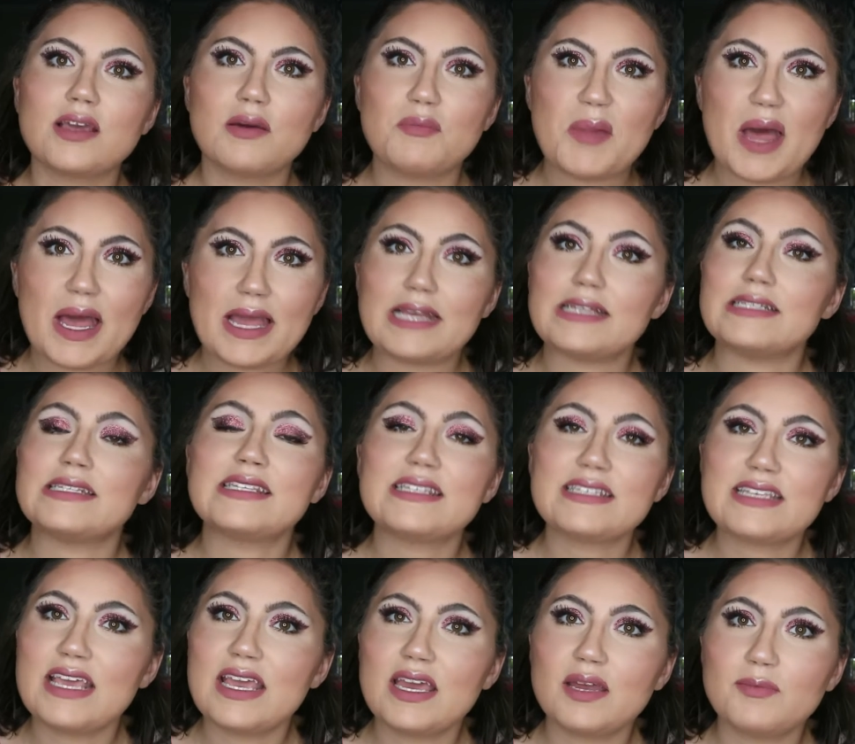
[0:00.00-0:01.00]
come by and
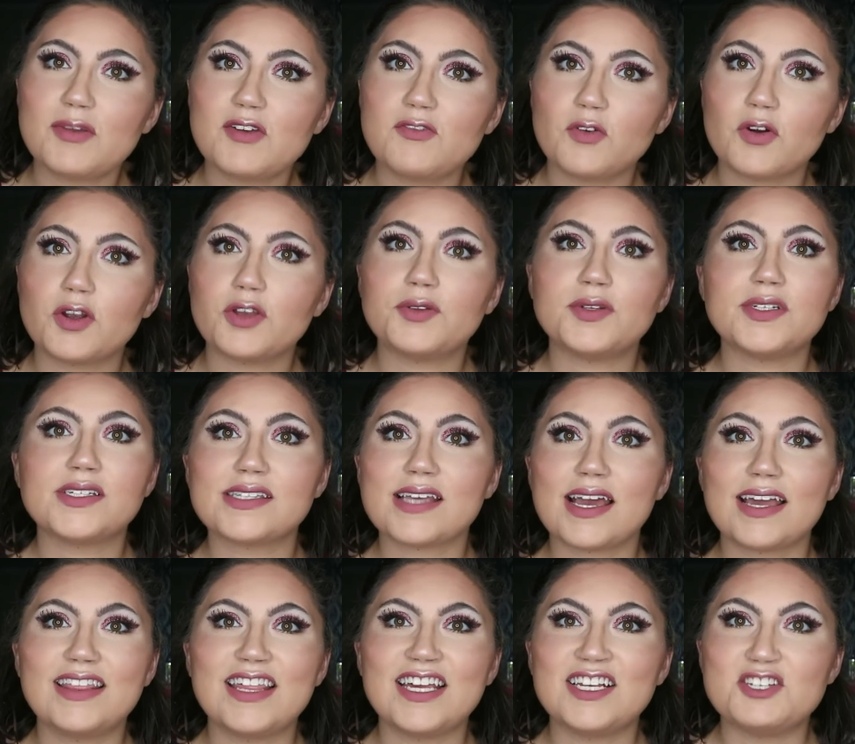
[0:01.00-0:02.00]
see it before you
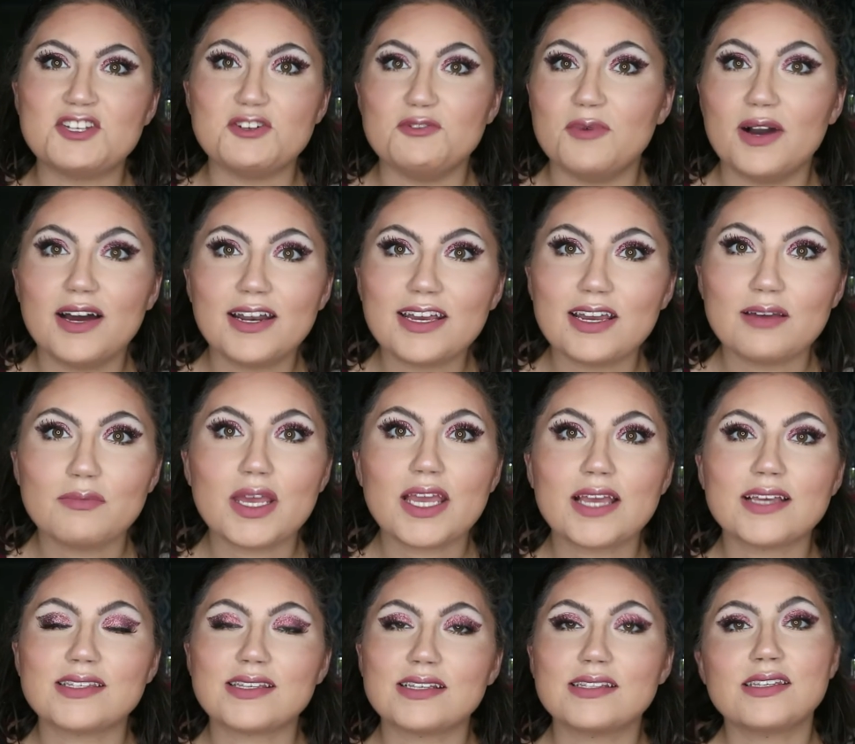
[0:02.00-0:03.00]
decide that you want it,
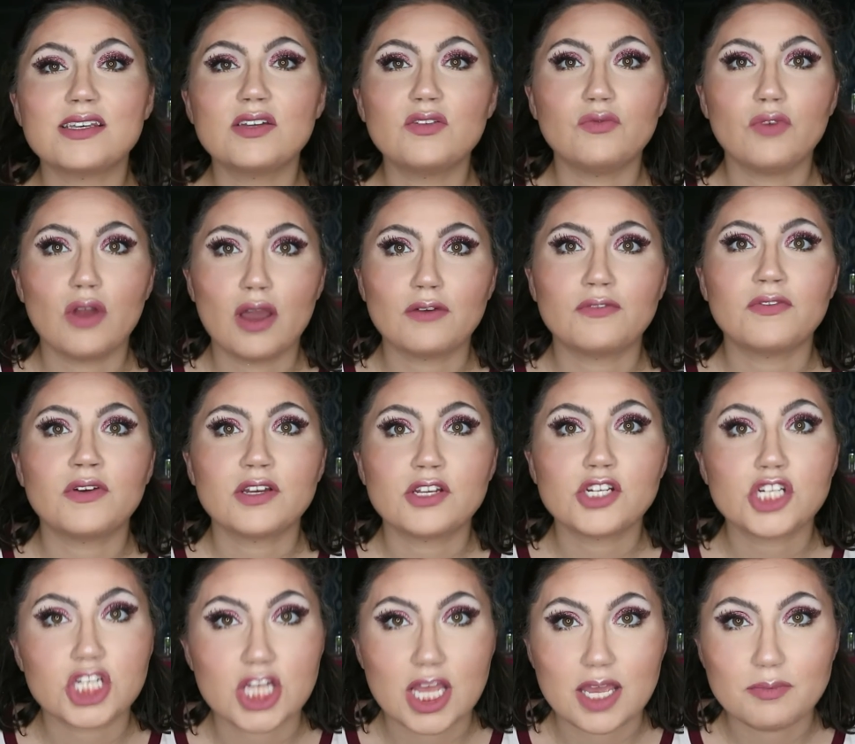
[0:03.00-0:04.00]
because it's in rough
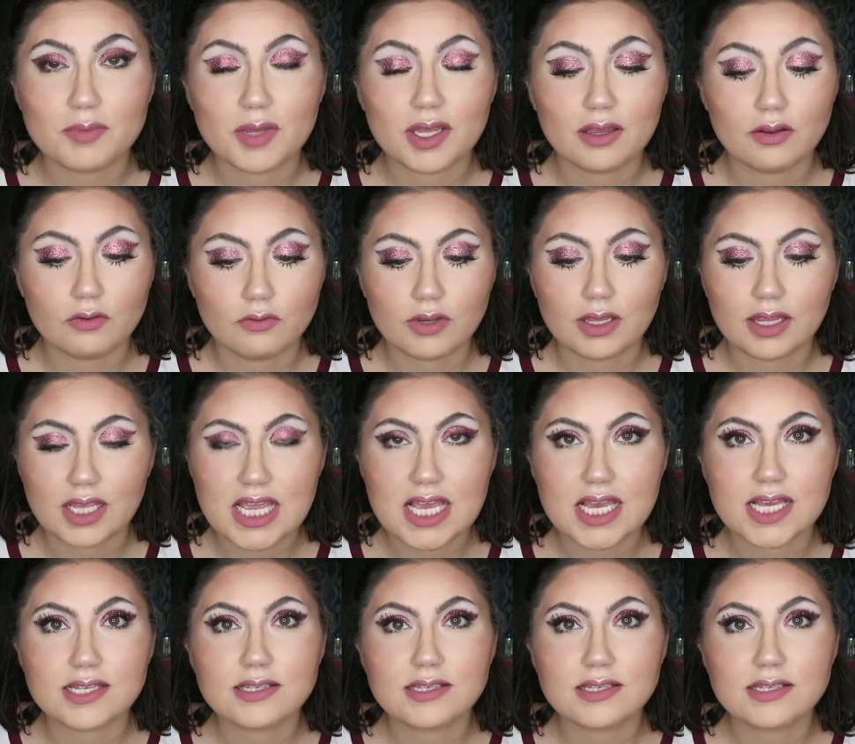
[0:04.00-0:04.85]
shape. It really